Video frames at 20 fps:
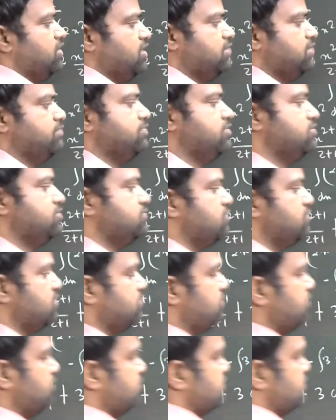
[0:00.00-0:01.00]
N plus
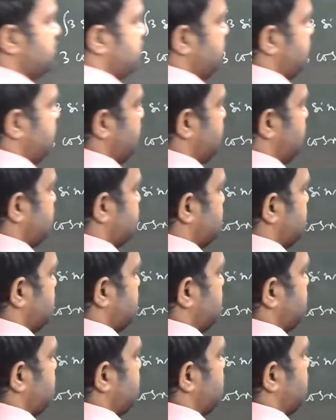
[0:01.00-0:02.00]
1 plus n plus
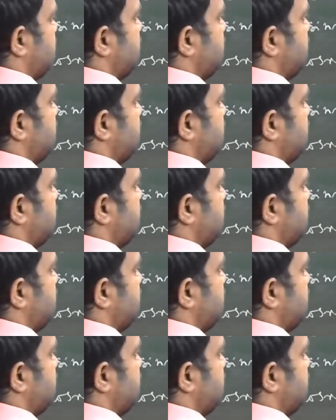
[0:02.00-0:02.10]
1.